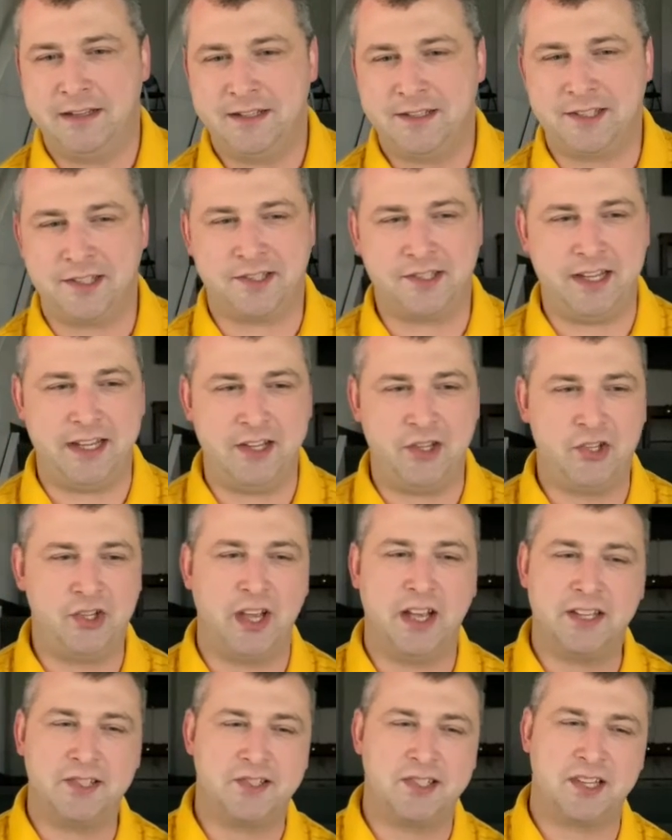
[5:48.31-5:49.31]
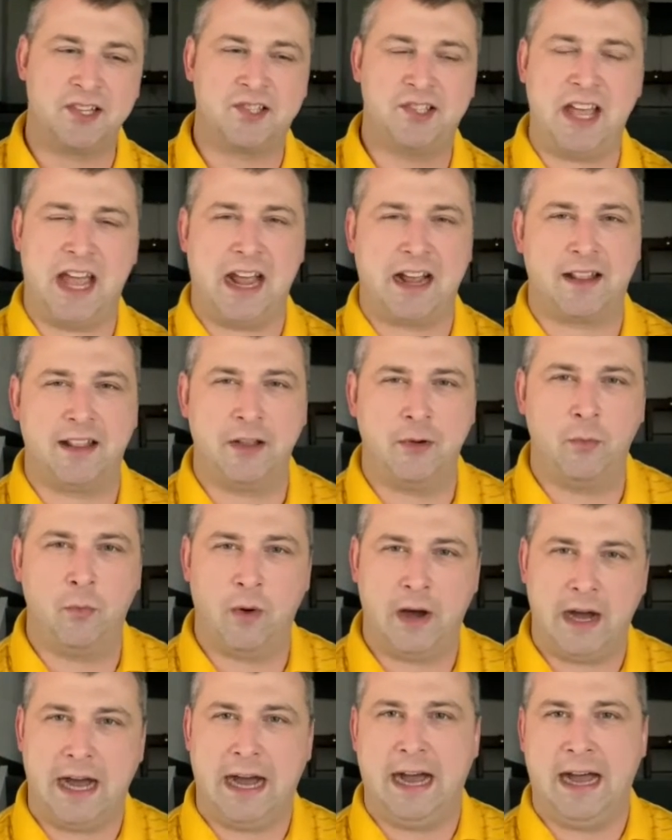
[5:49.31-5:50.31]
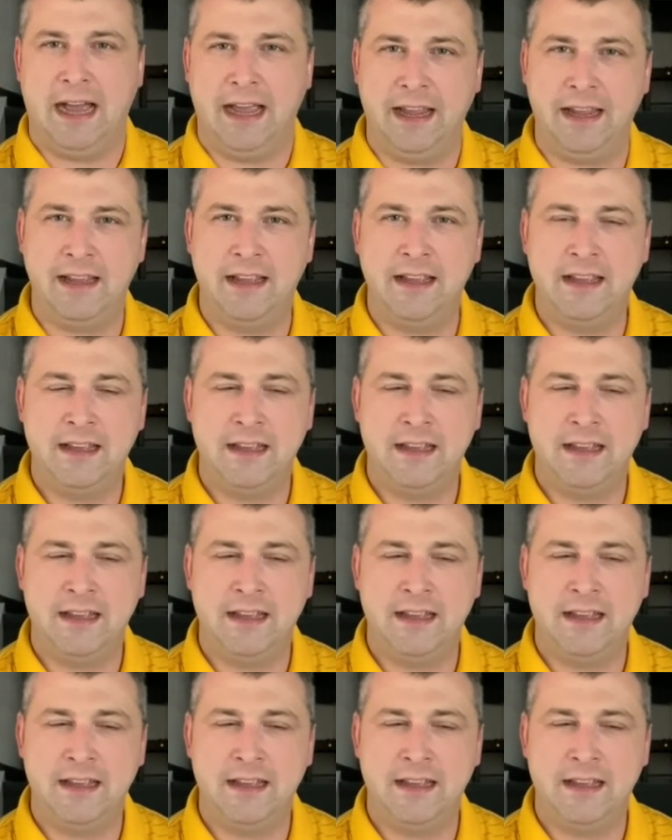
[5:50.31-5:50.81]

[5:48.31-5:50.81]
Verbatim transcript: to see just exactly why